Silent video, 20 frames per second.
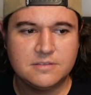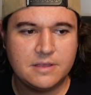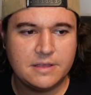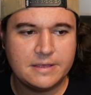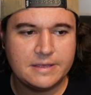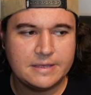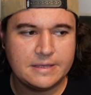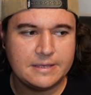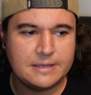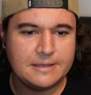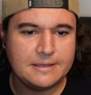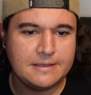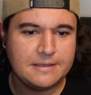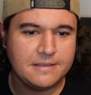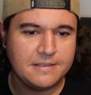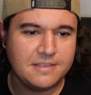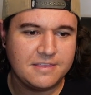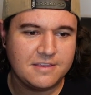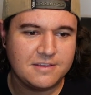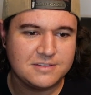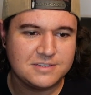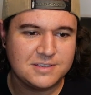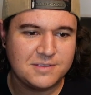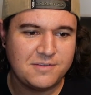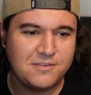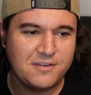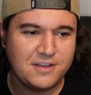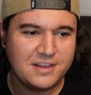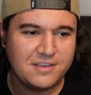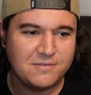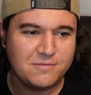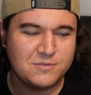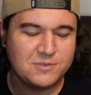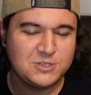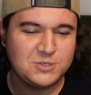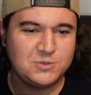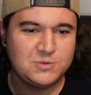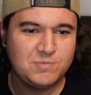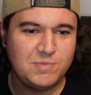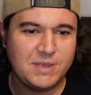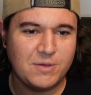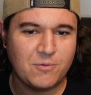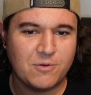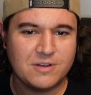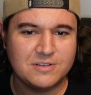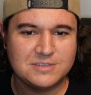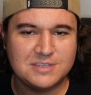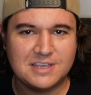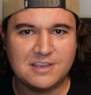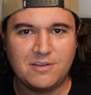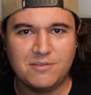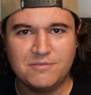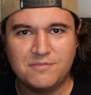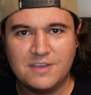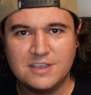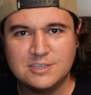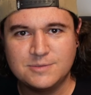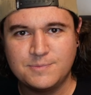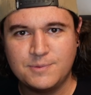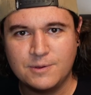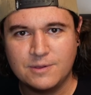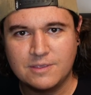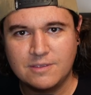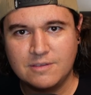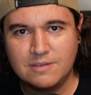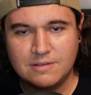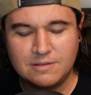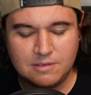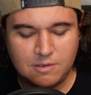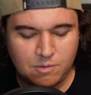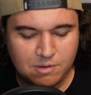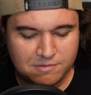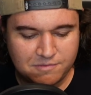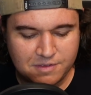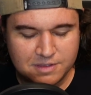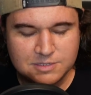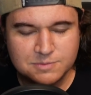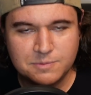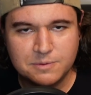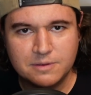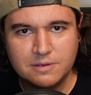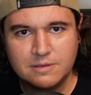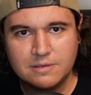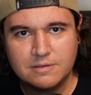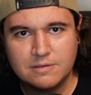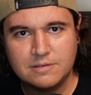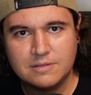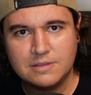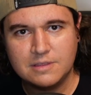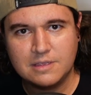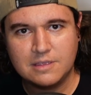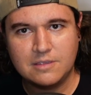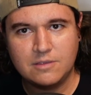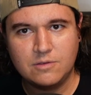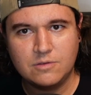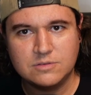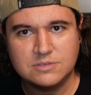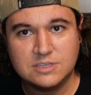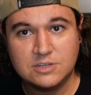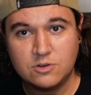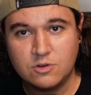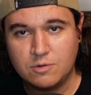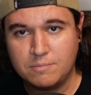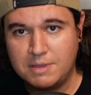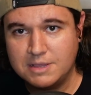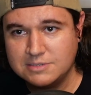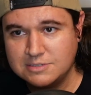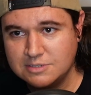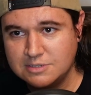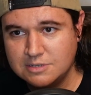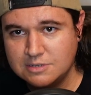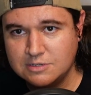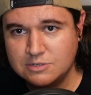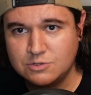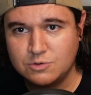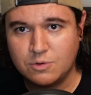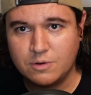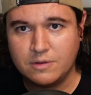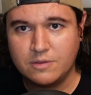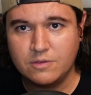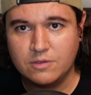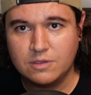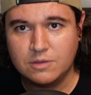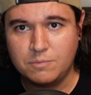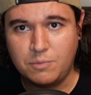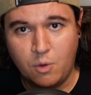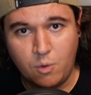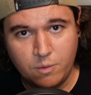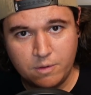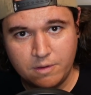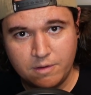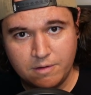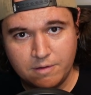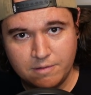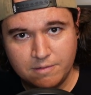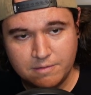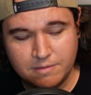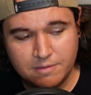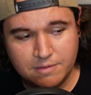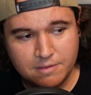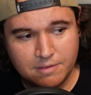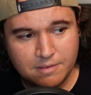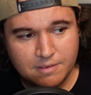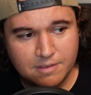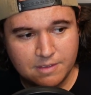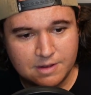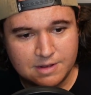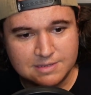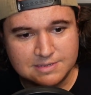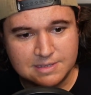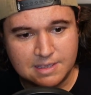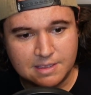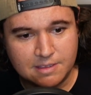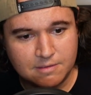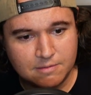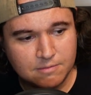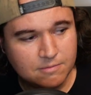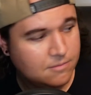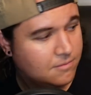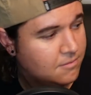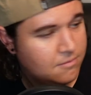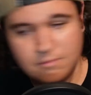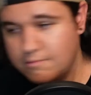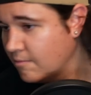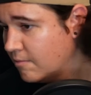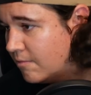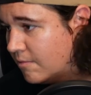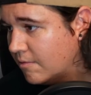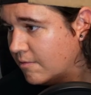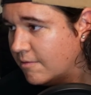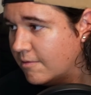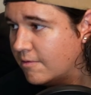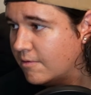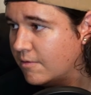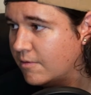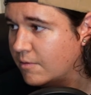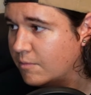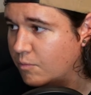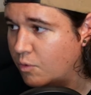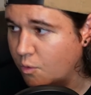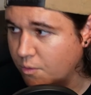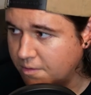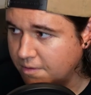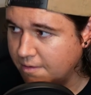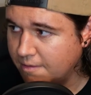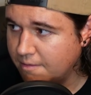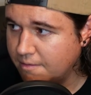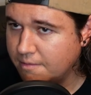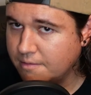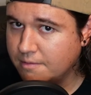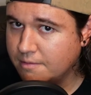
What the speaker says: there's a funny bit where it's like on Facebook. You could go on Facebook, you could send her a message, or you could poke her, and he's like, poker?